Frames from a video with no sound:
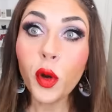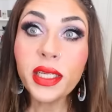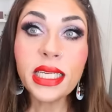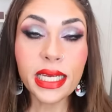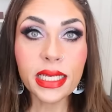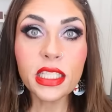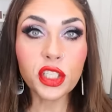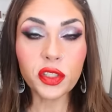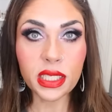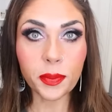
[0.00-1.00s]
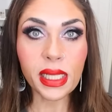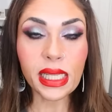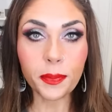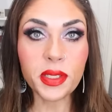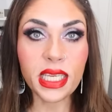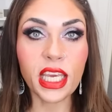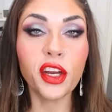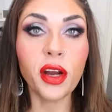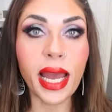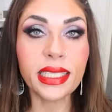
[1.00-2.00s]
I'm going to insert some clips
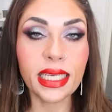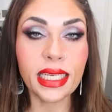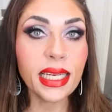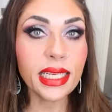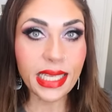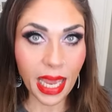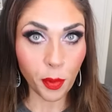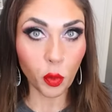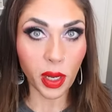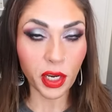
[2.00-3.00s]
here. I did get a table